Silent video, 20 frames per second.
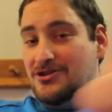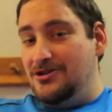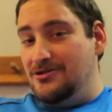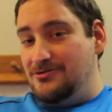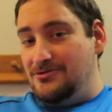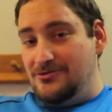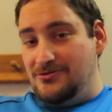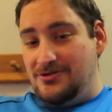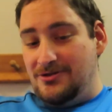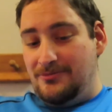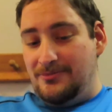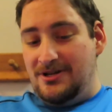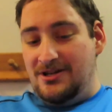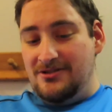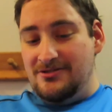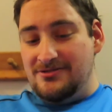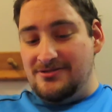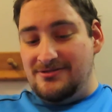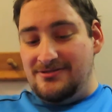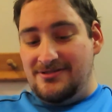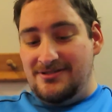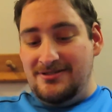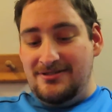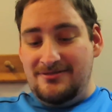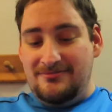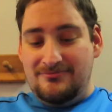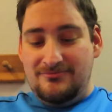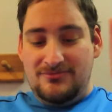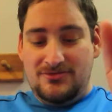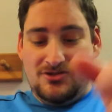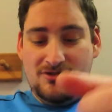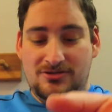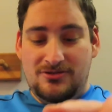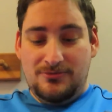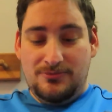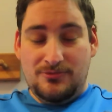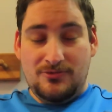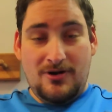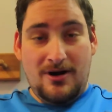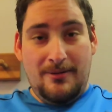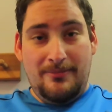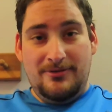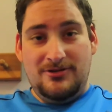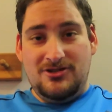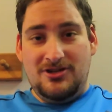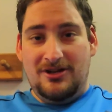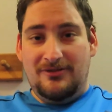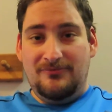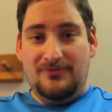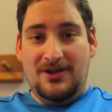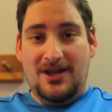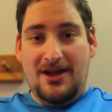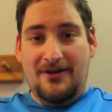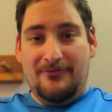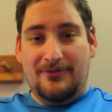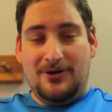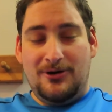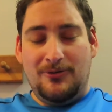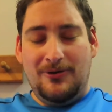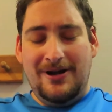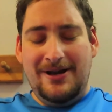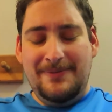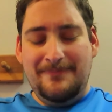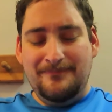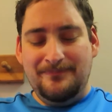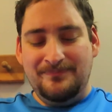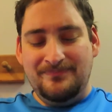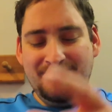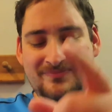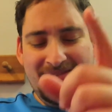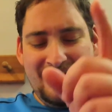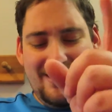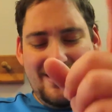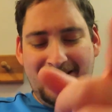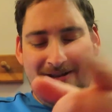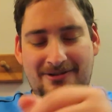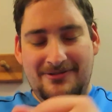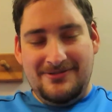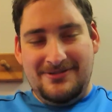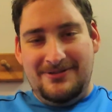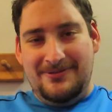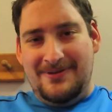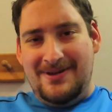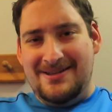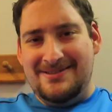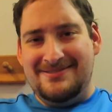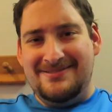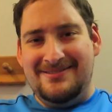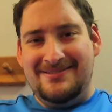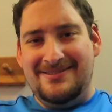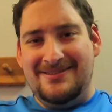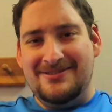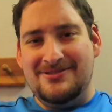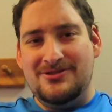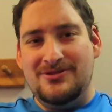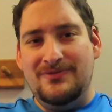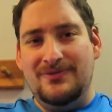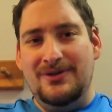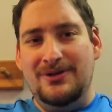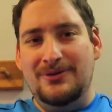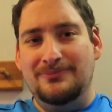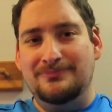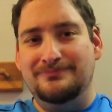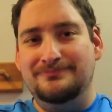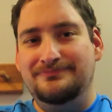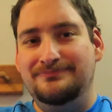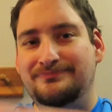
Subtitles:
Share it so someone else can see it. Subscribe to the channel if you haven't already. I'll see you guys in the next review.